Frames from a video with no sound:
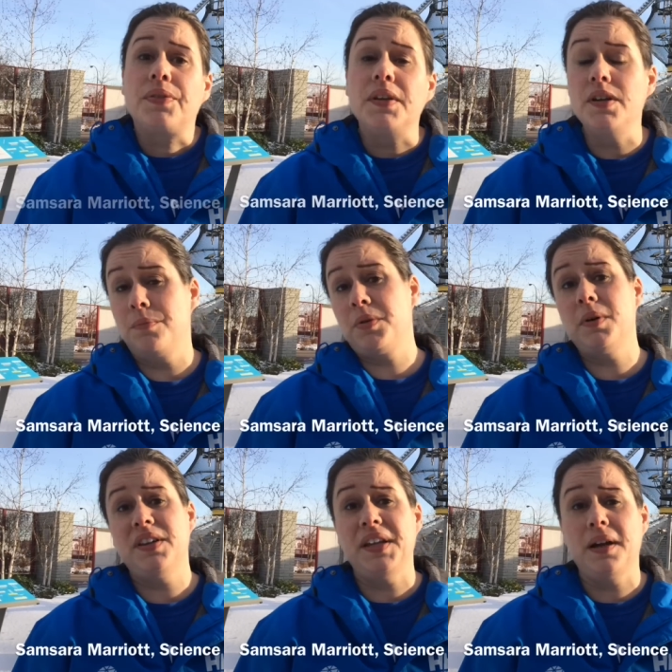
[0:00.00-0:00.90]
The number
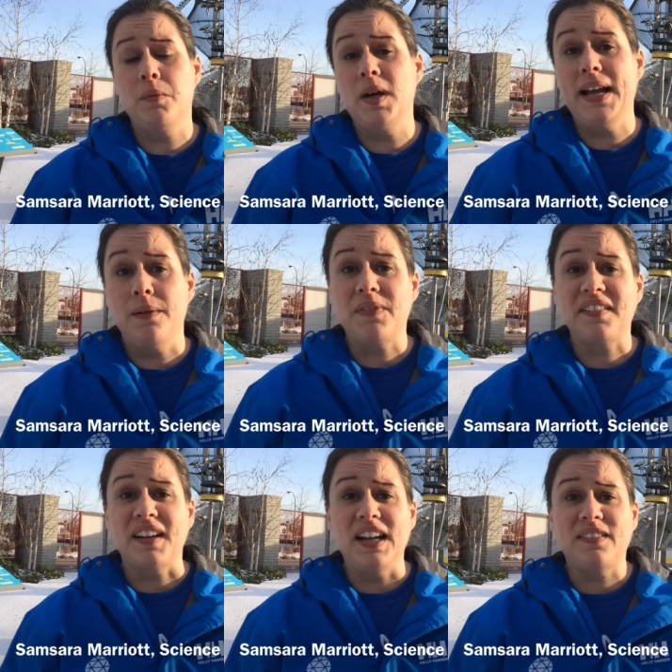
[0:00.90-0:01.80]
one thing I want to
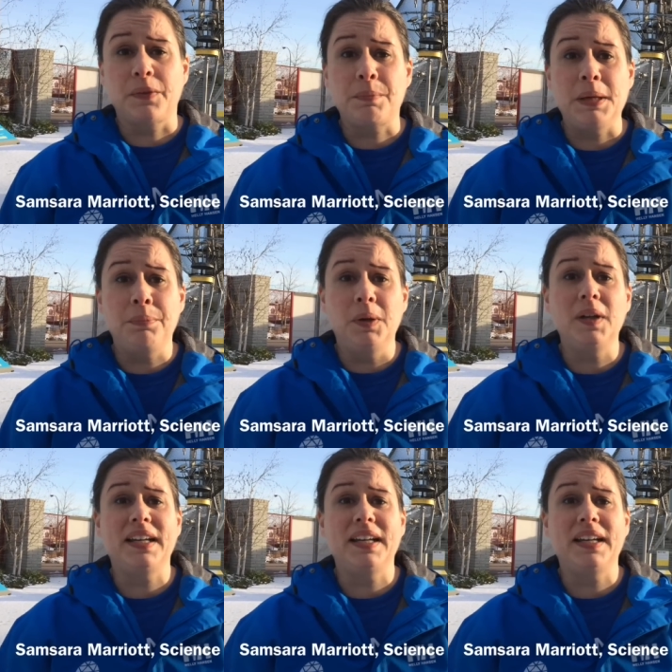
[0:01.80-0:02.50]
emphasize for people